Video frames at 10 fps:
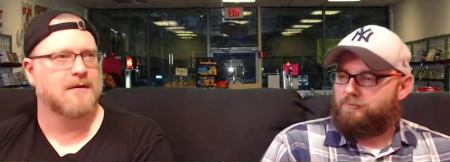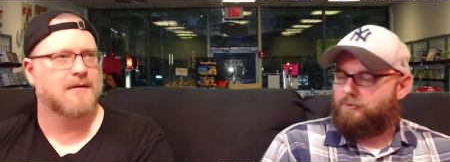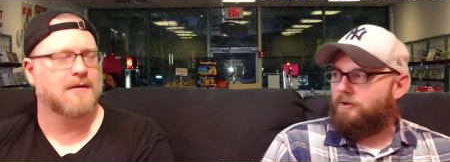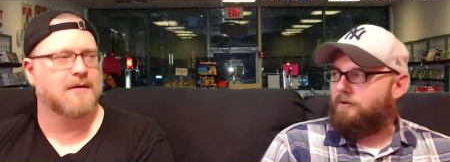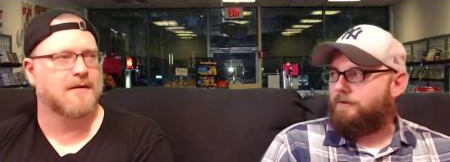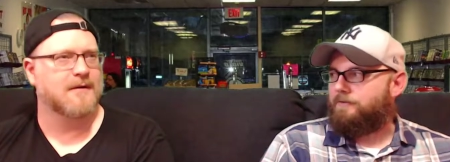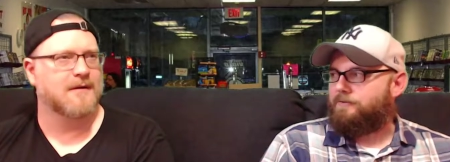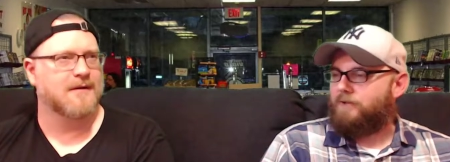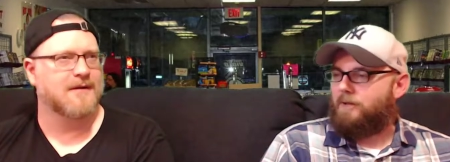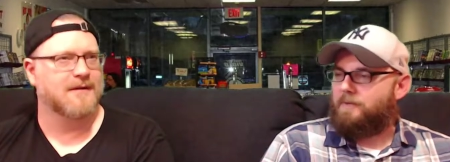Speaker 1: drawing,
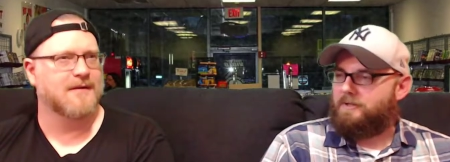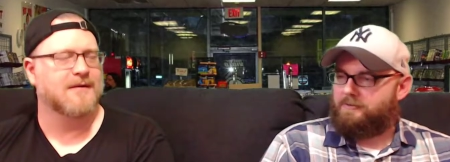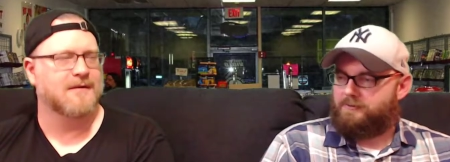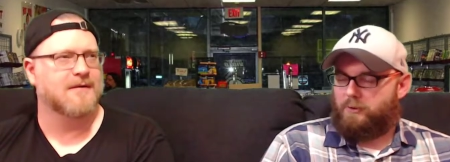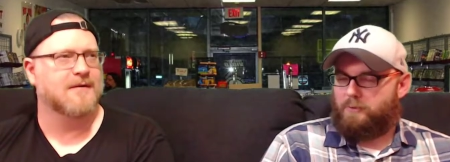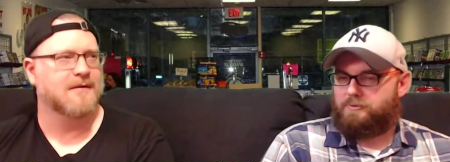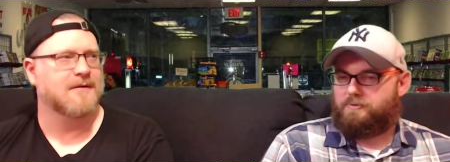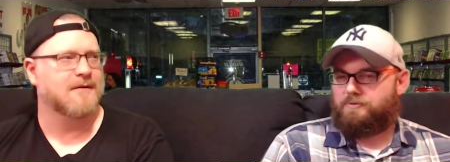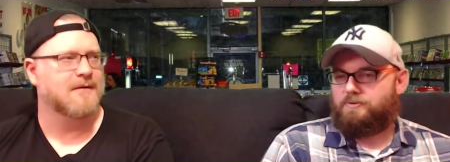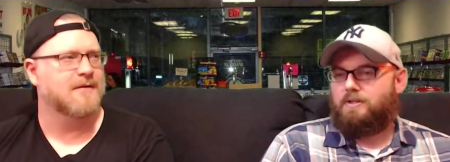stop making
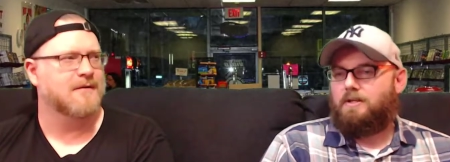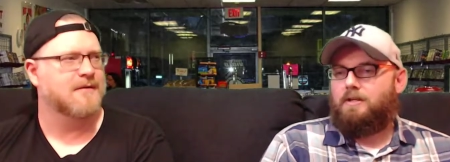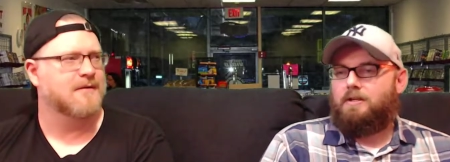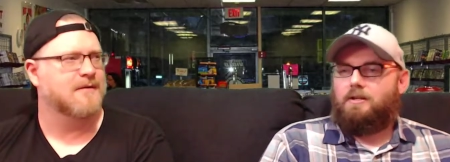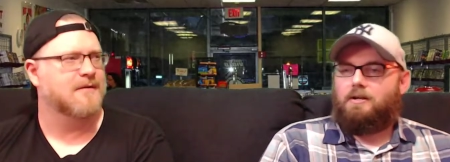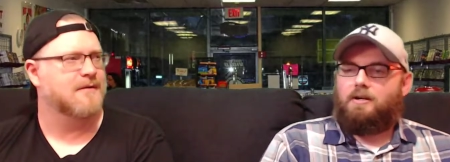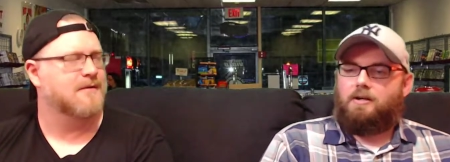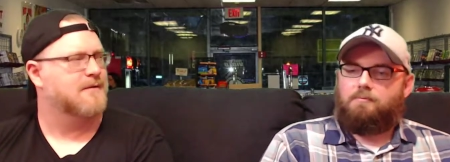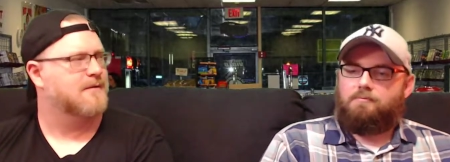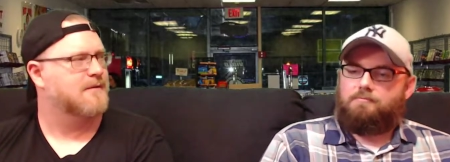sculptures.
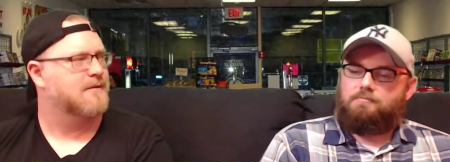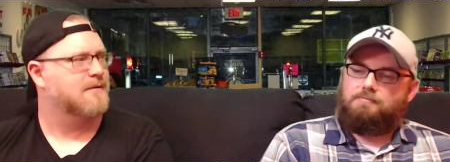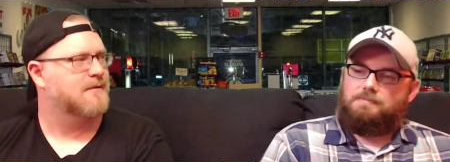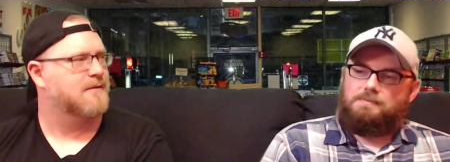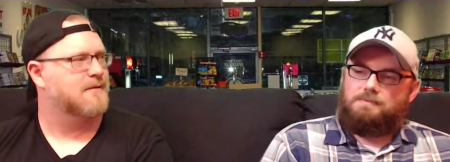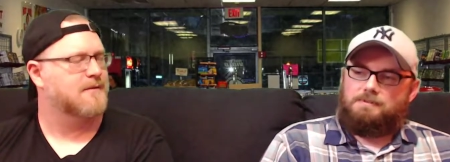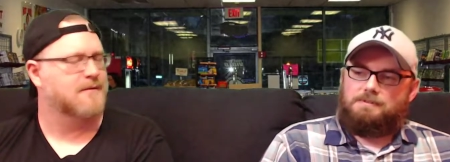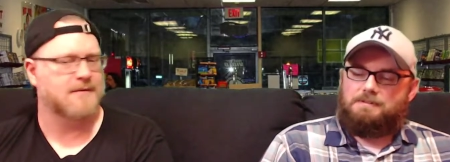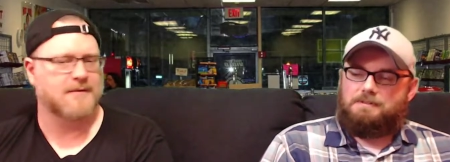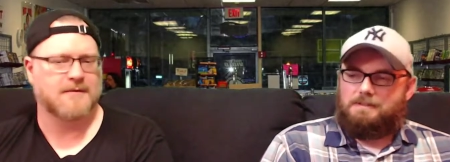Um,
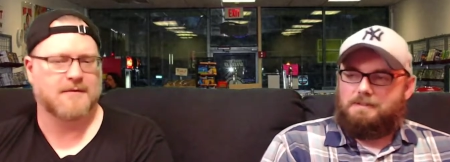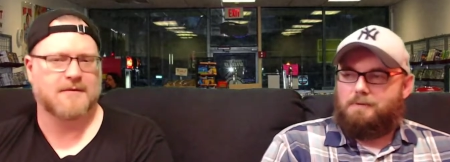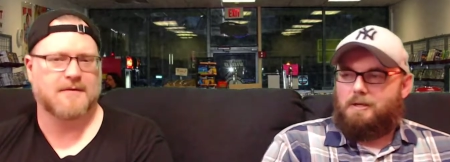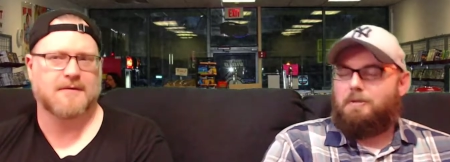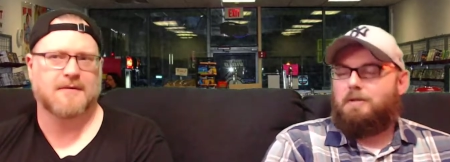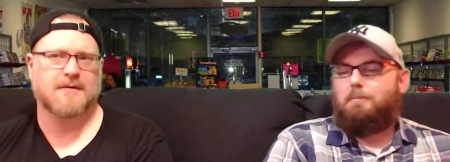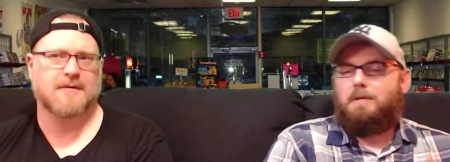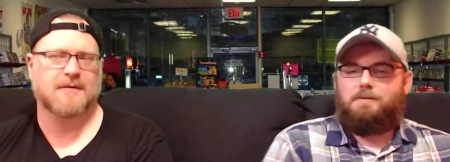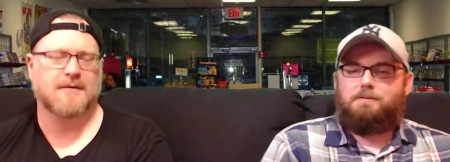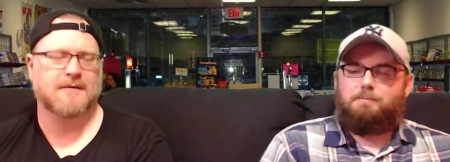I mean,
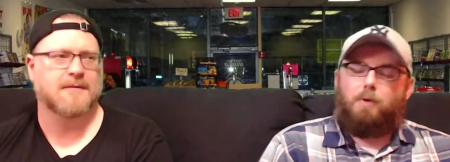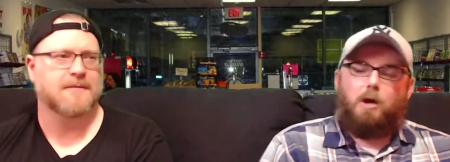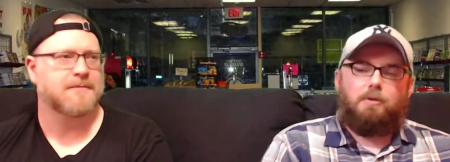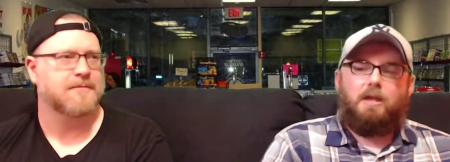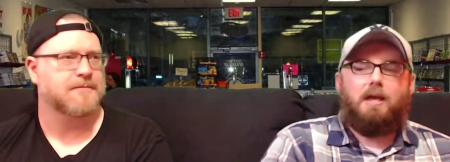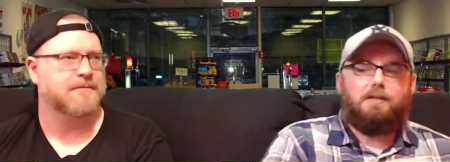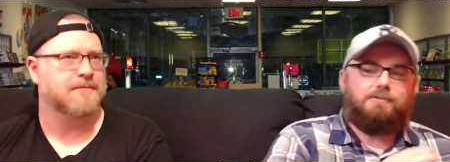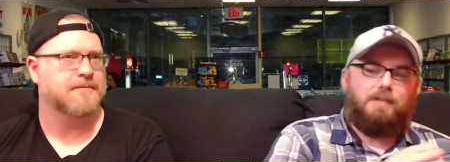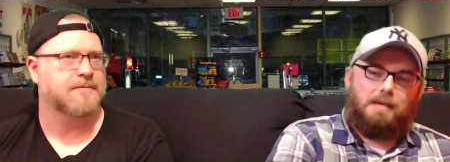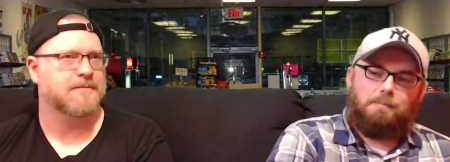it probably has
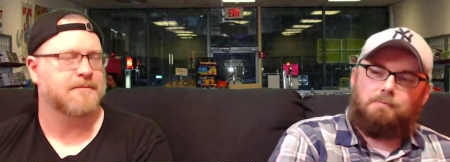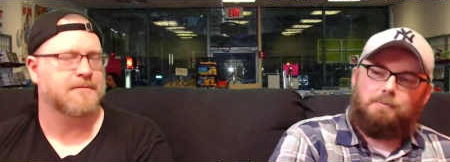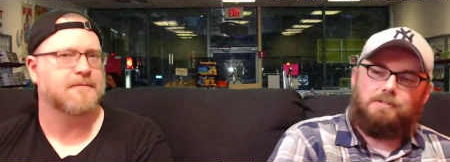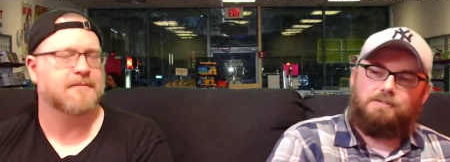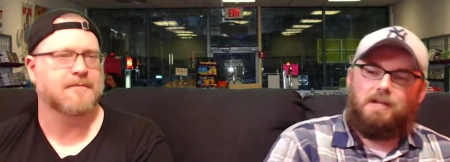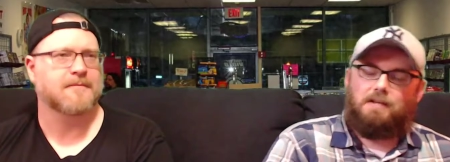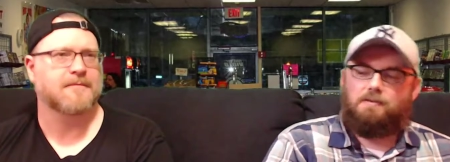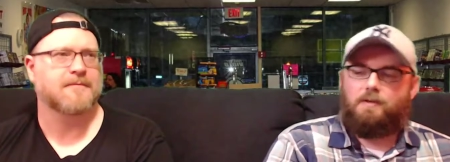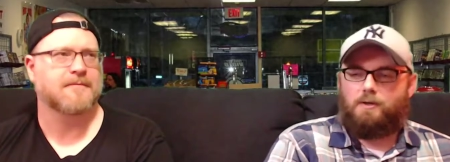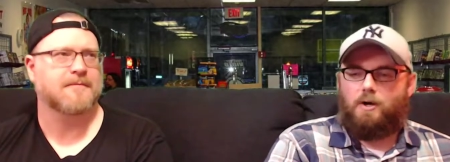happened, but it's not
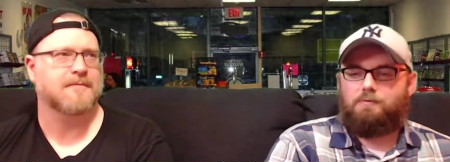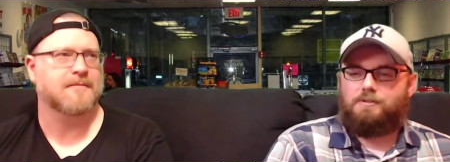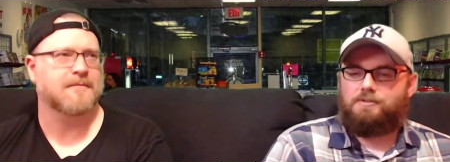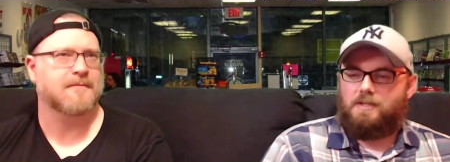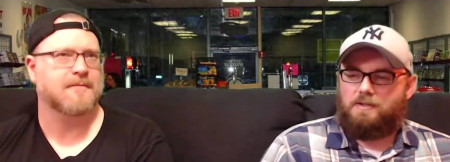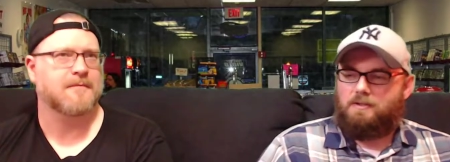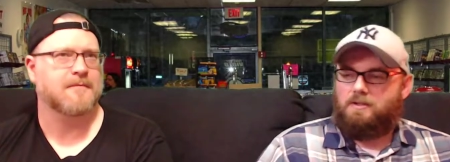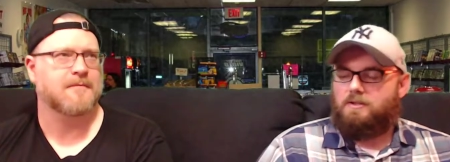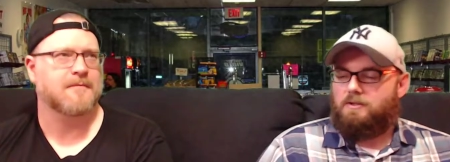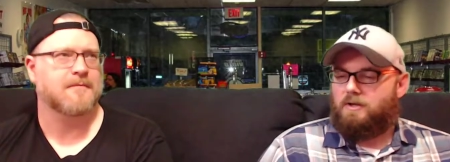like often. It's not,
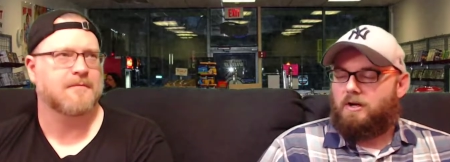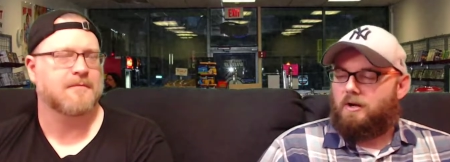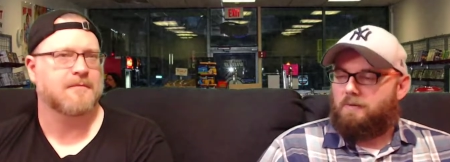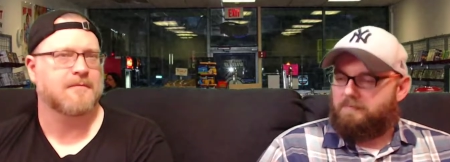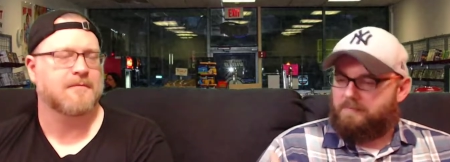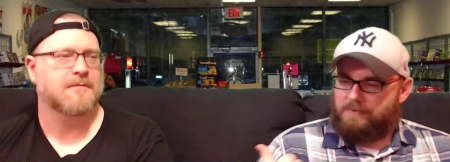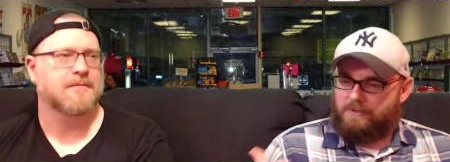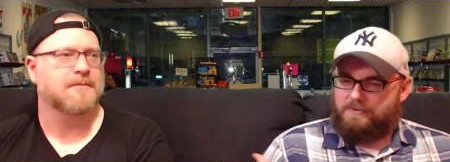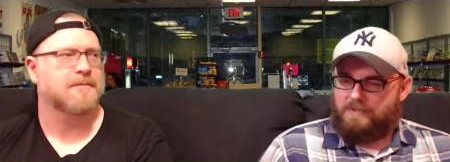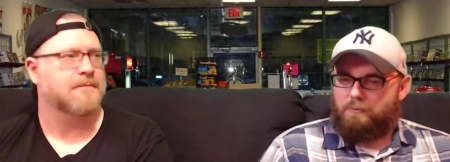um, like you
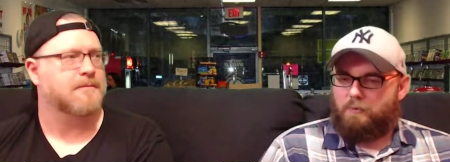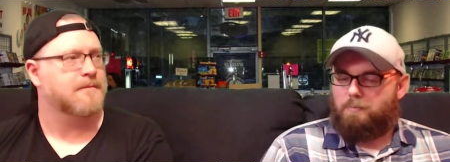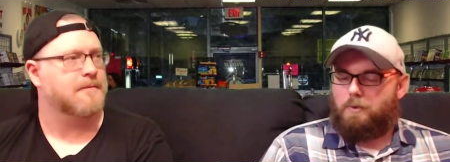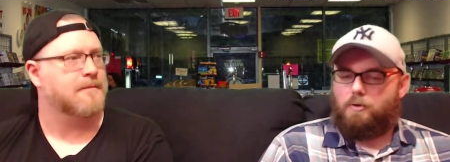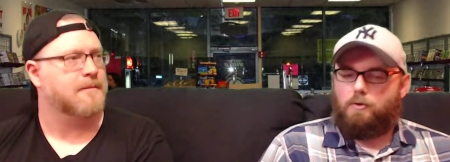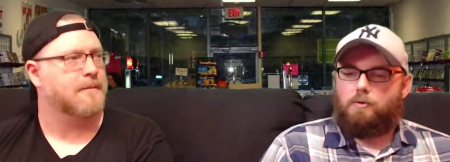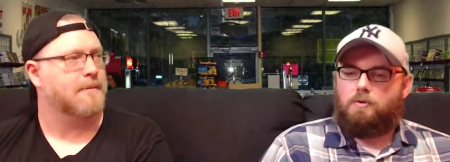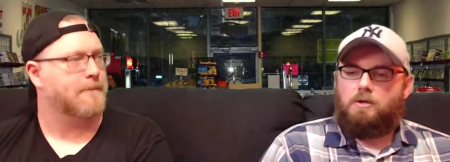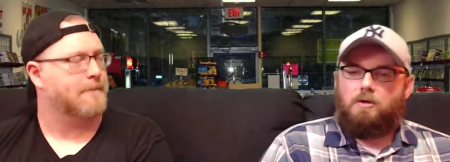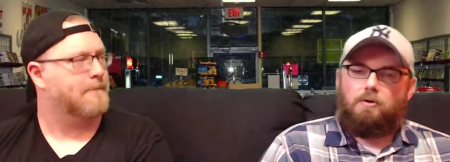said, with Boll
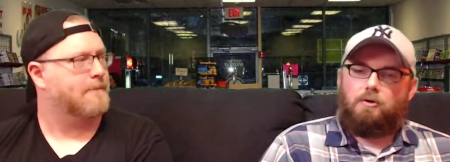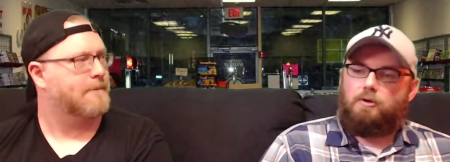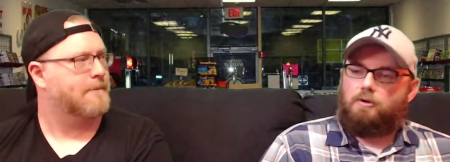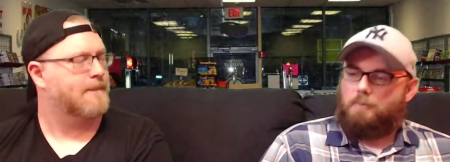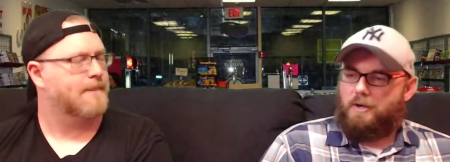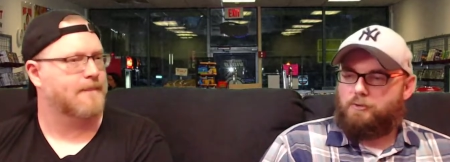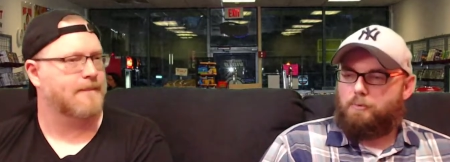or Michael